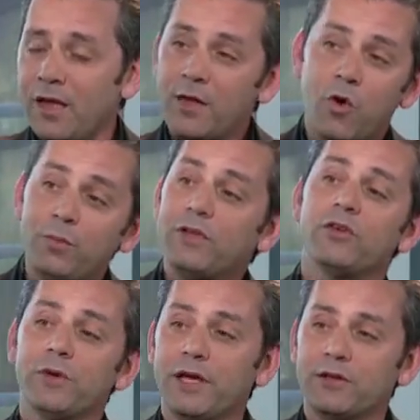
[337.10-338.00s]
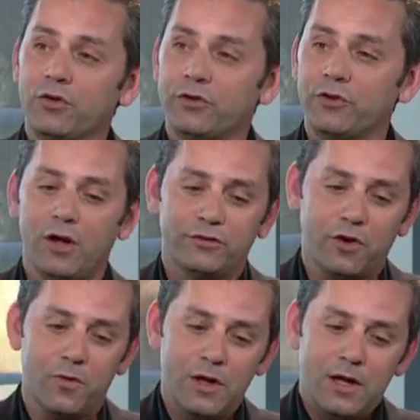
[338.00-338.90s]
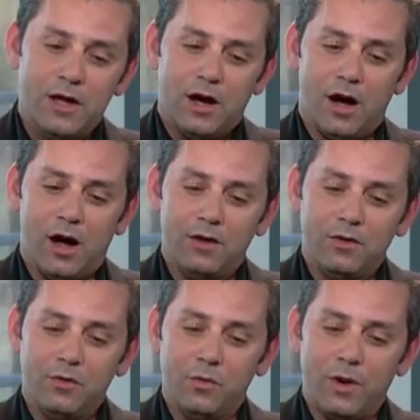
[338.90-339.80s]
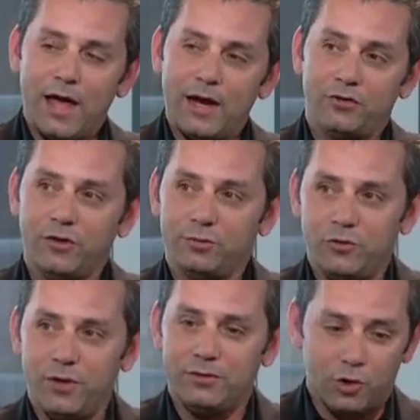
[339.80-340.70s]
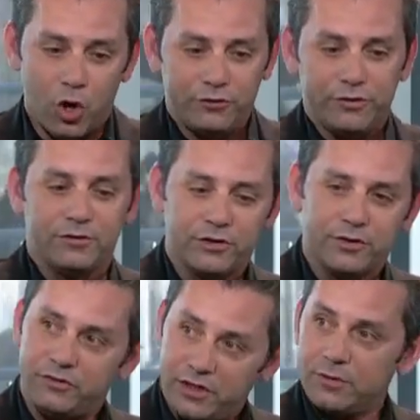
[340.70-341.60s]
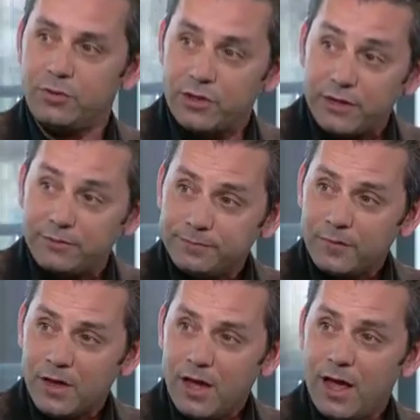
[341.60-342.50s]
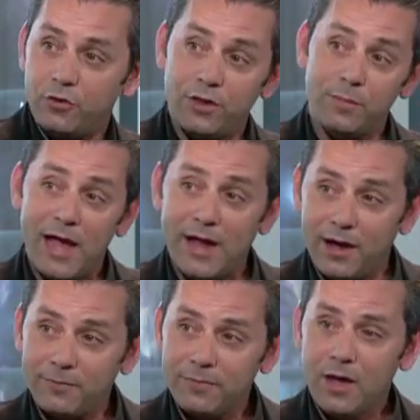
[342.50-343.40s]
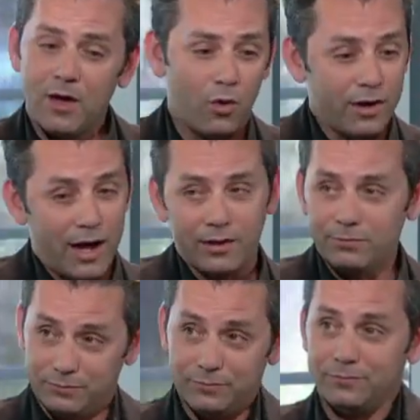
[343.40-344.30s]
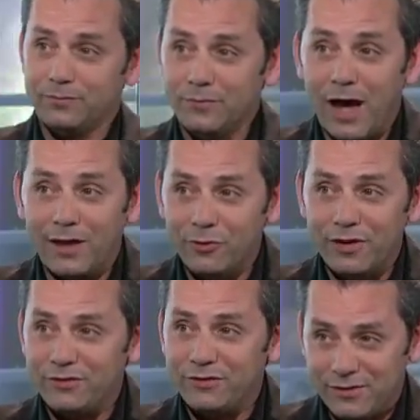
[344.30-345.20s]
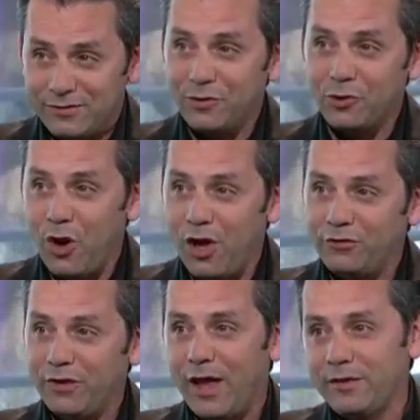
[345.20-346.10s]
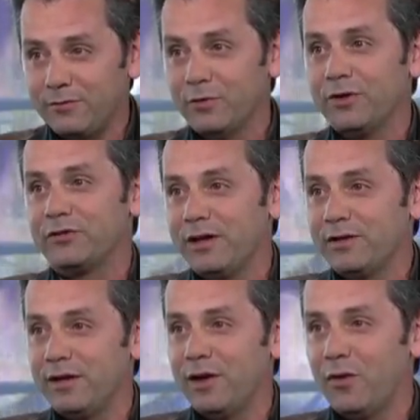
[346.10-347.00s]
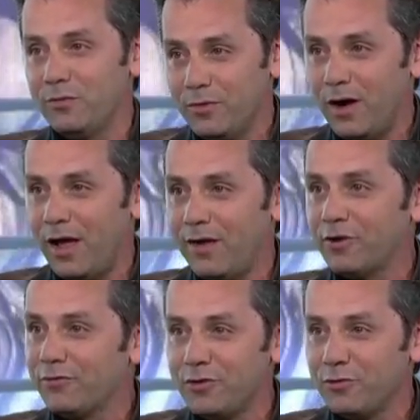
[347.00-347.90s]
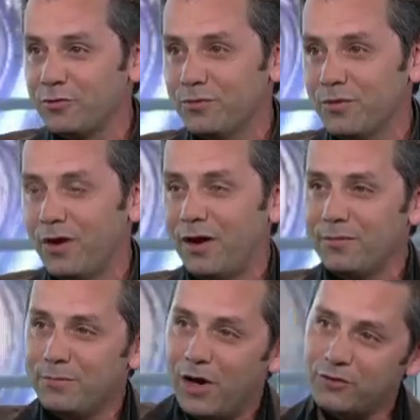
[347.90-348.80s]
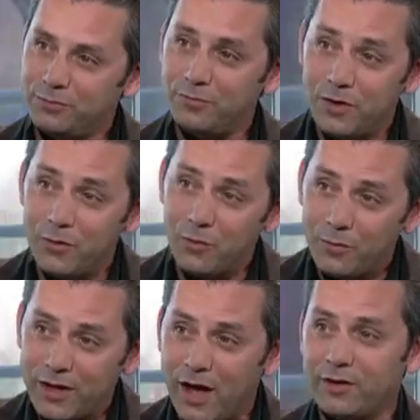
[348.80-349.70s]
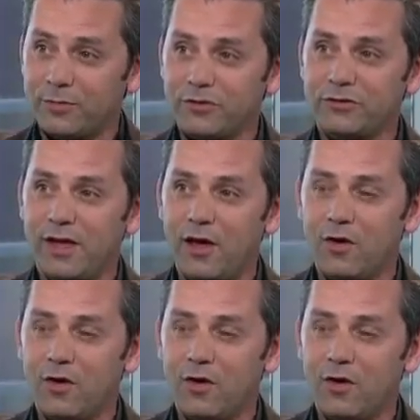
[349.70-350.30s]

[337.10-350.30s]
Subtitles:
And they won't be until we get closer to launch. So we had a choice between launching the service incomplete and doing the beta, or not releasing it until launch and risking, having a few bugs, when we got it up to scale.